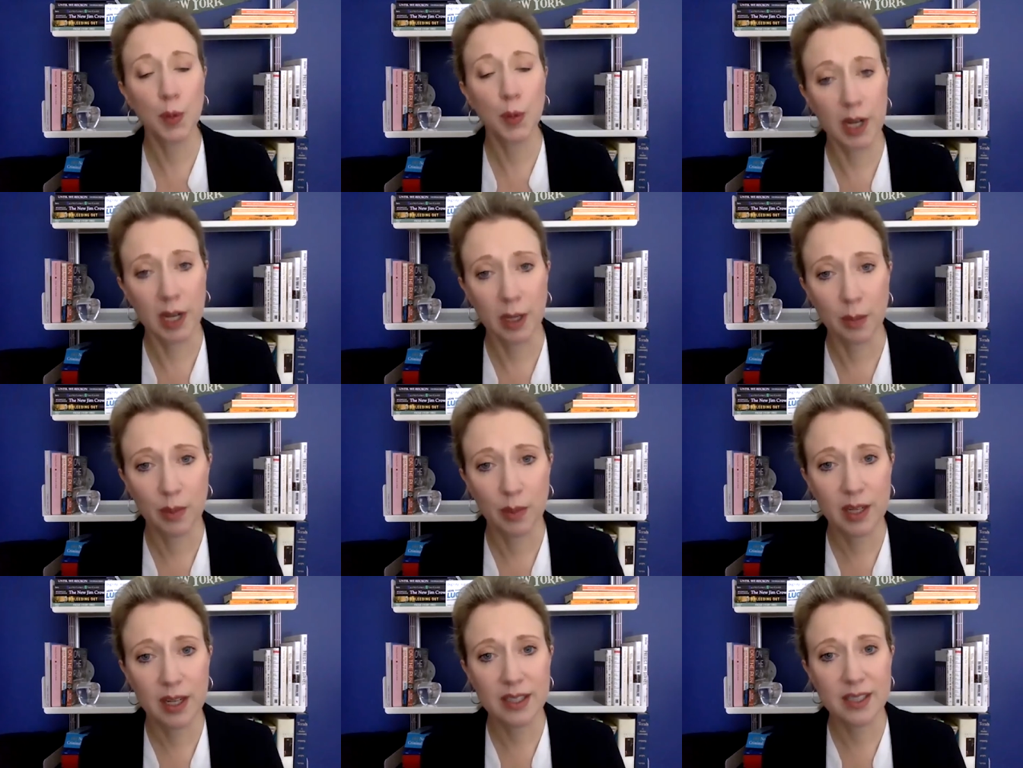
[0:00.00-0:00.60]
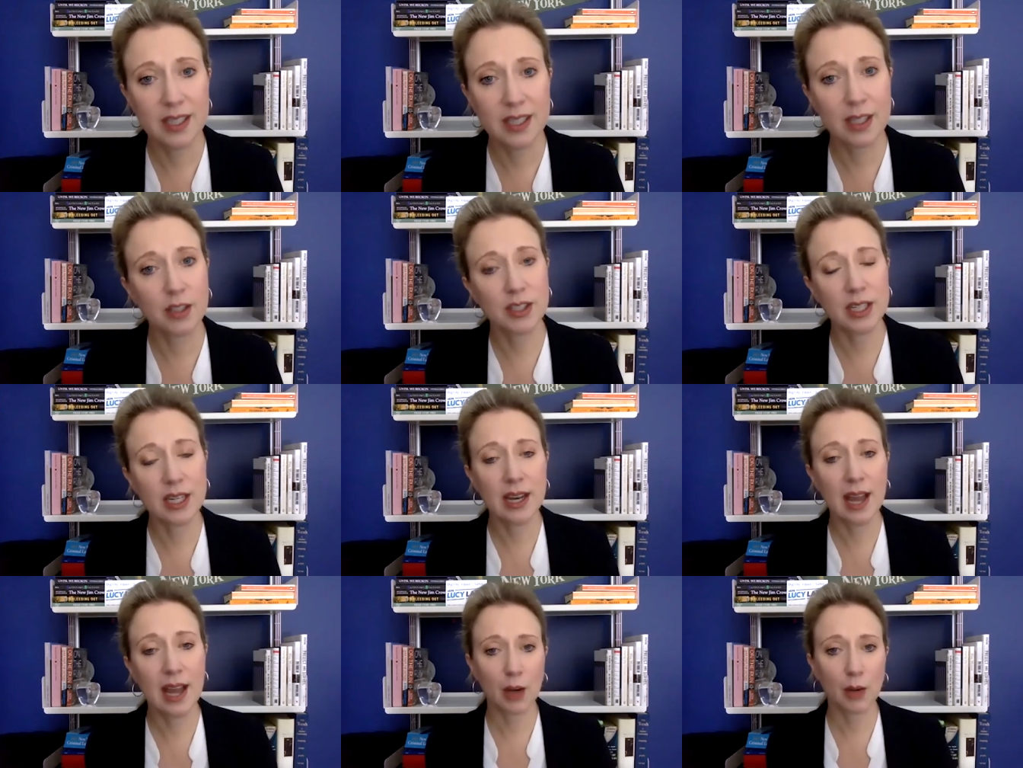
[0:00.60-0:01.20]
bring because there's
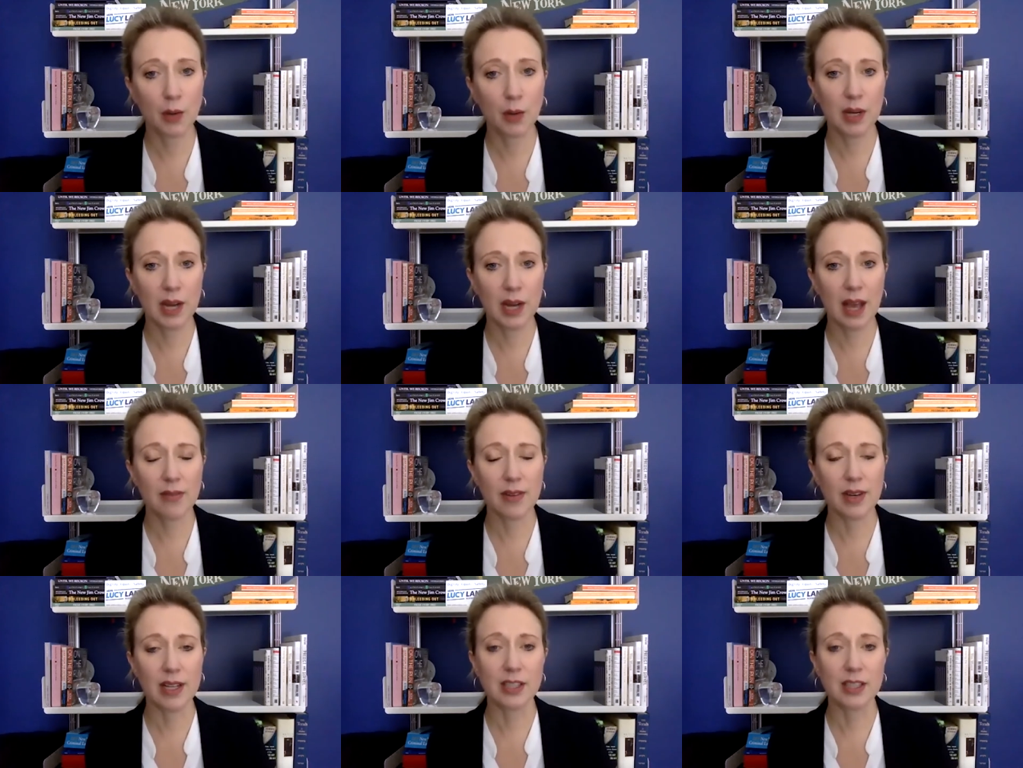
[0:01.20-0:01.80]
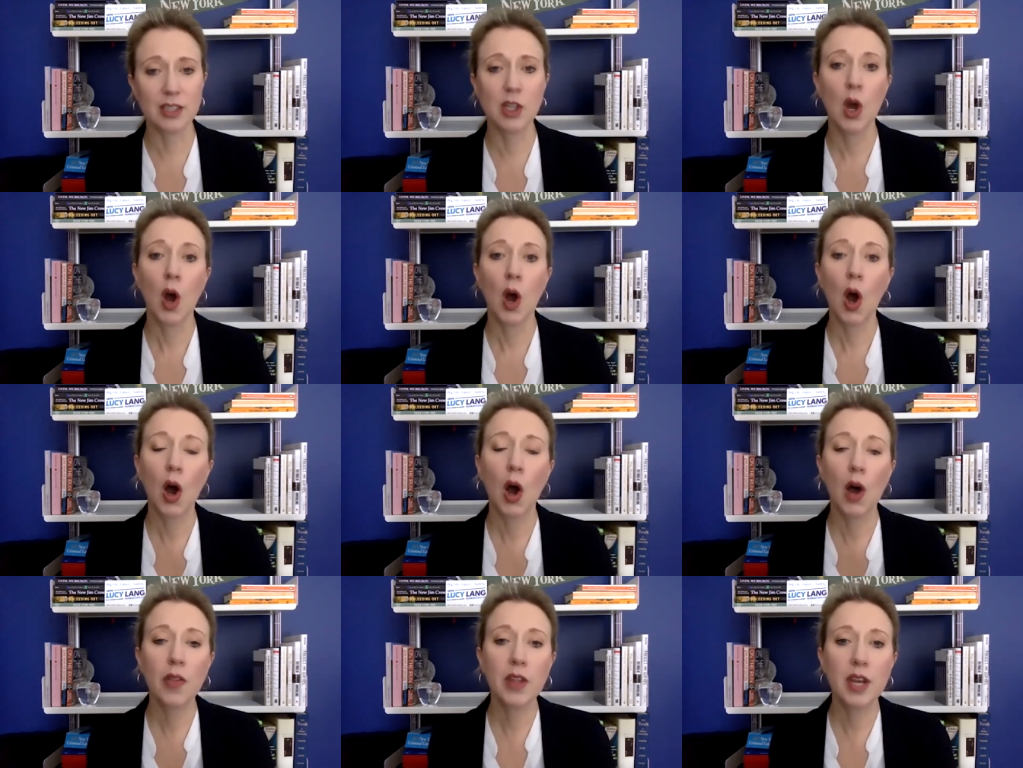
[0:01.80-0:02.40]
inadequate evidence,
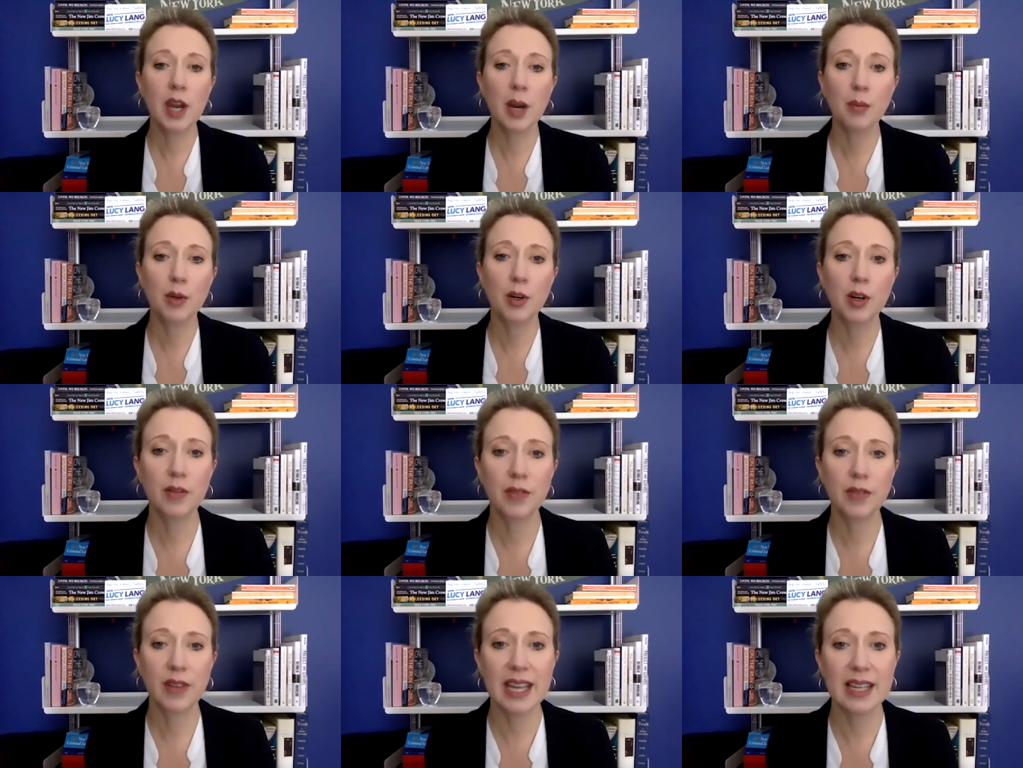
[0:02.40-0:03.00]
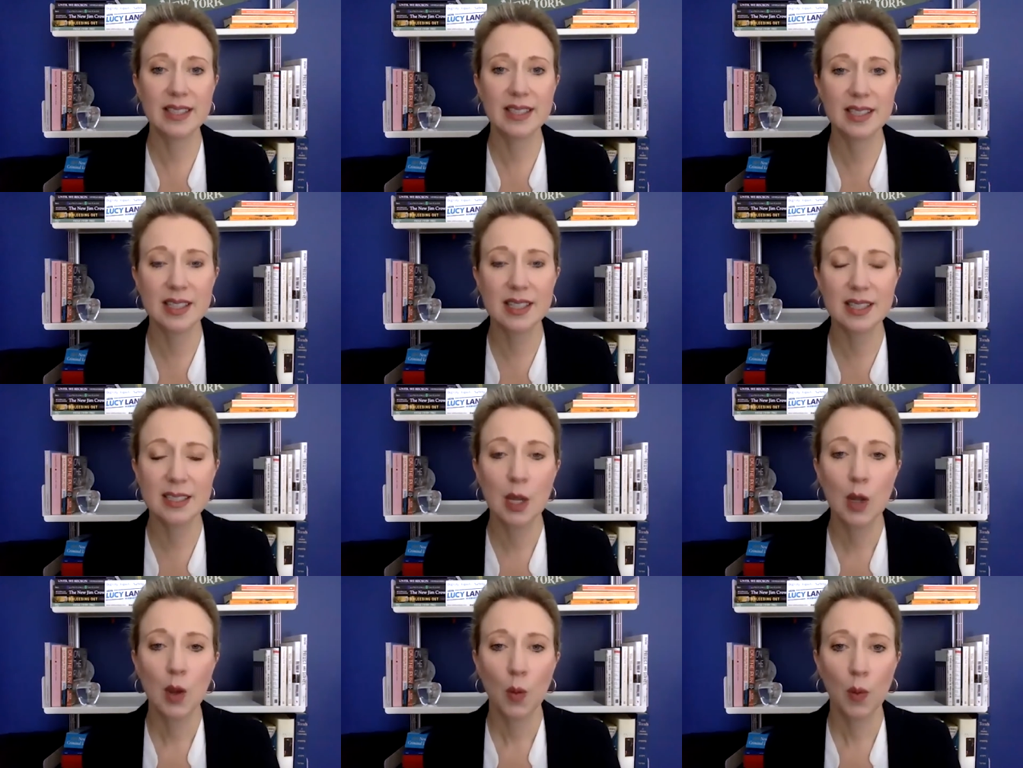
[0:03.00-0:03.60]
on the number of
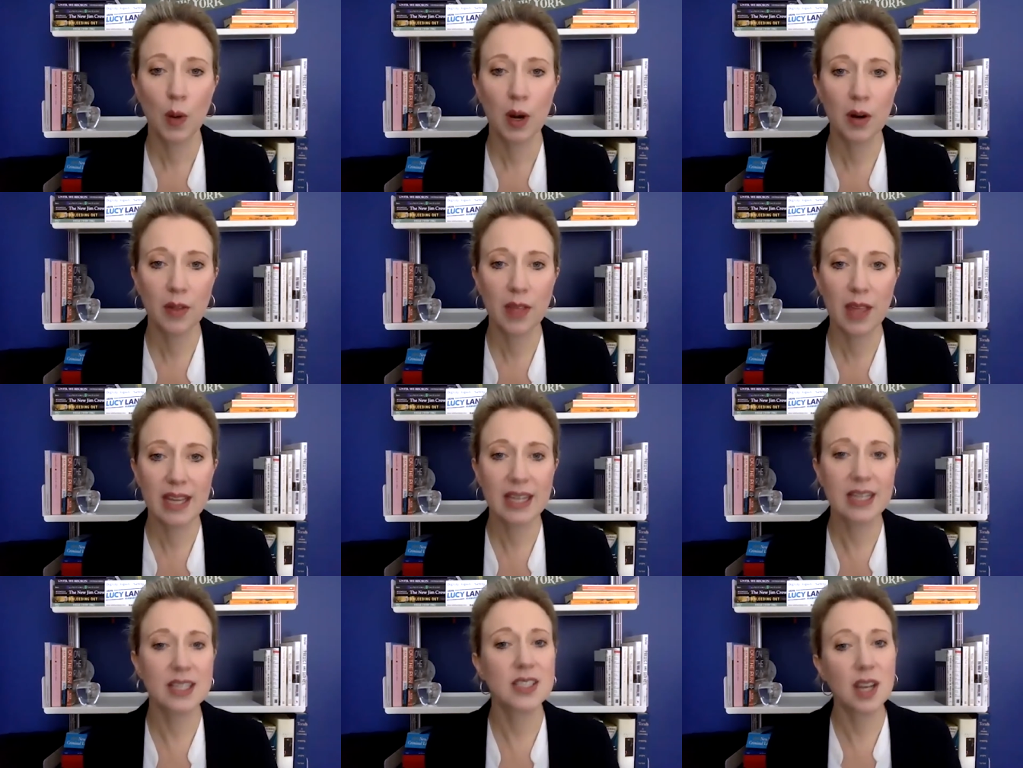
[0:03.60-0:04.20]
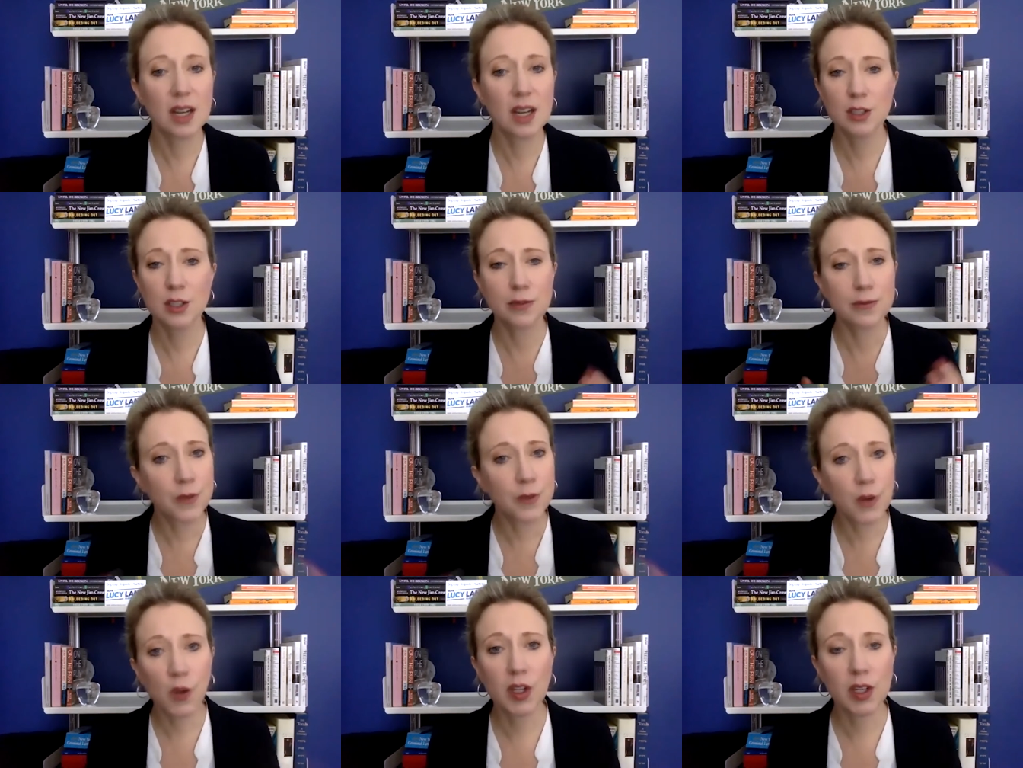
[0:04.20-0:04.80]
cases where they conduct a
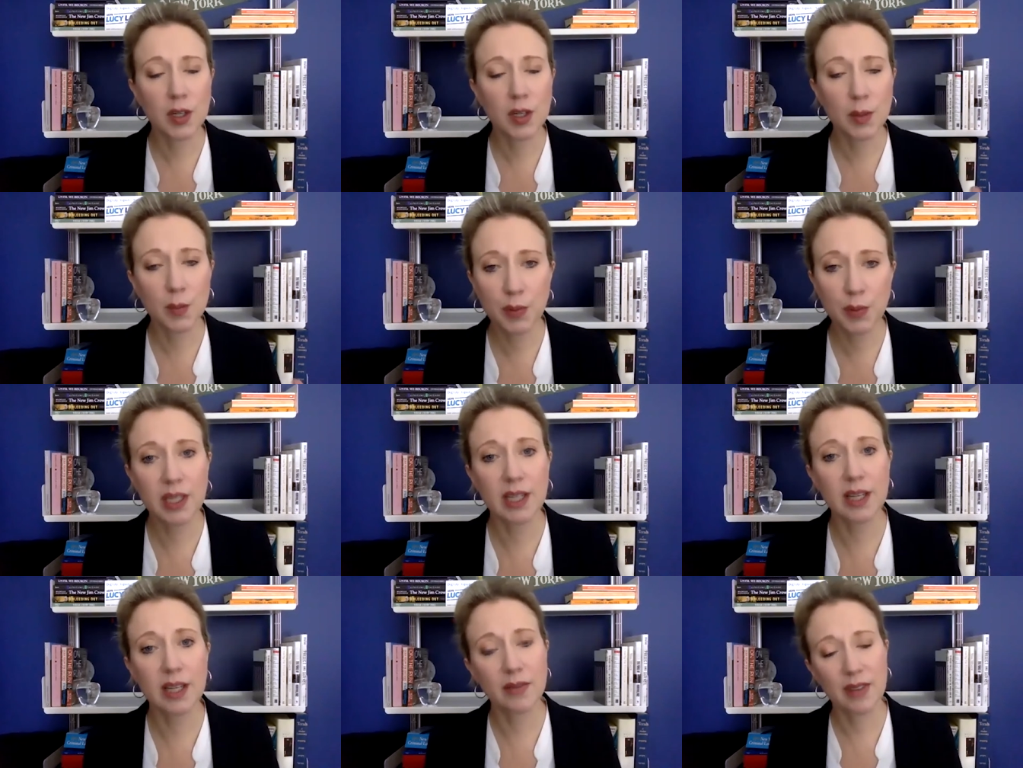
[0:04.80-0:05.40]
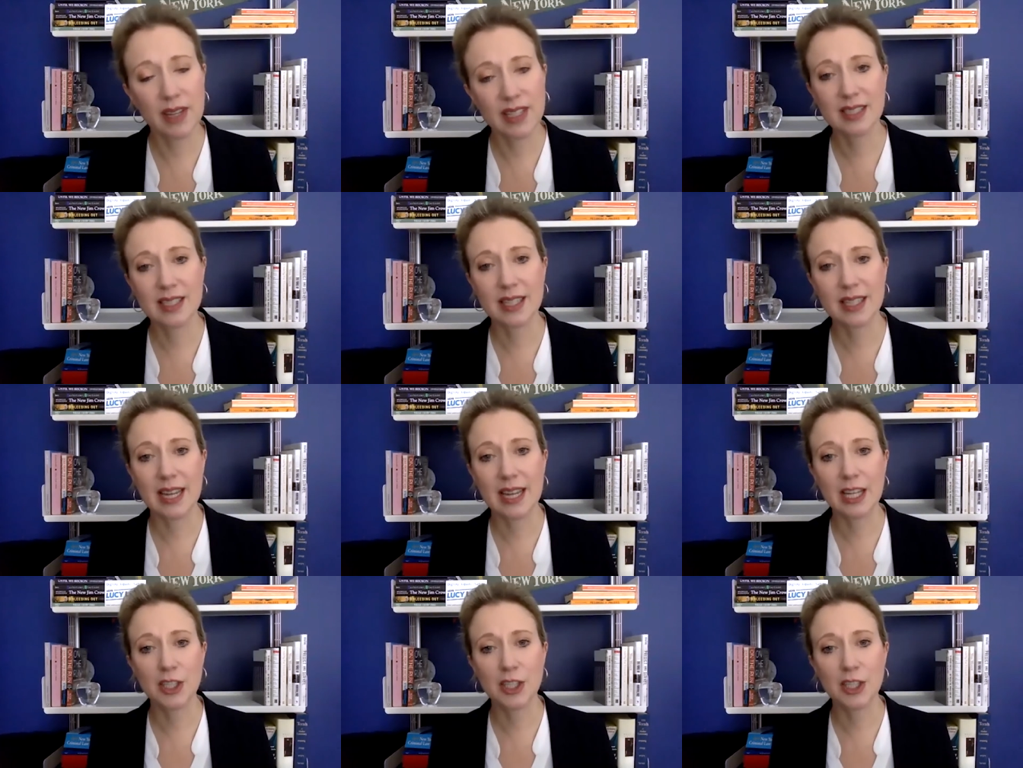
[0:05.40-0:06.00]
full and complete
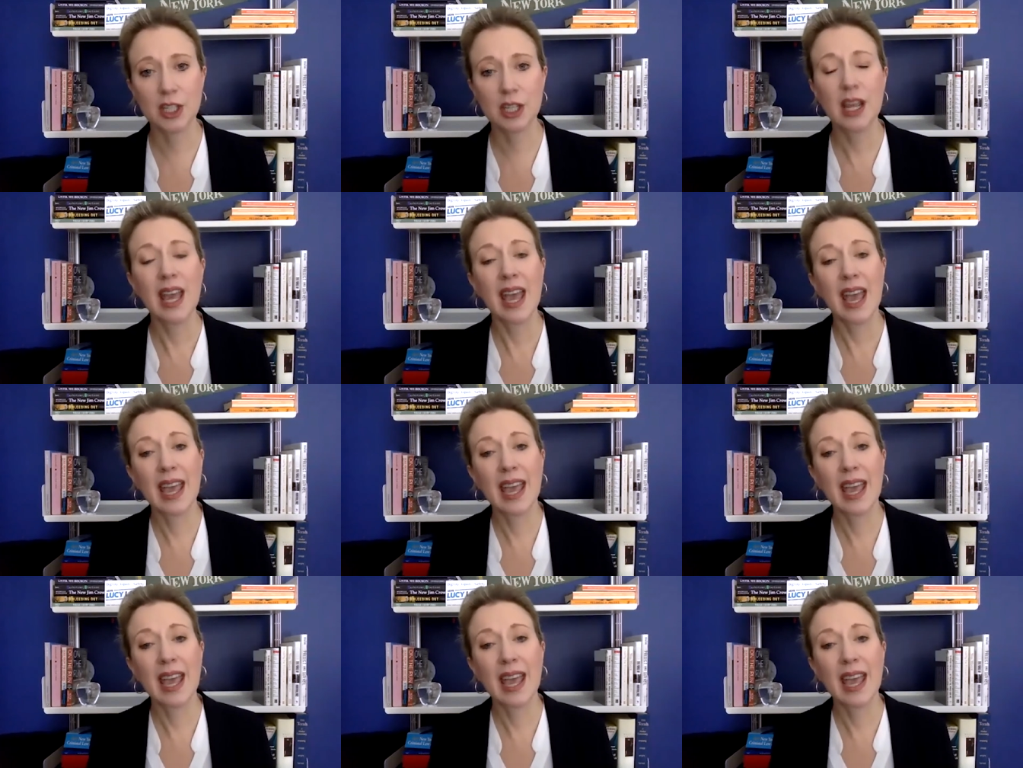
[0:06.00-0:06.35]
investigation,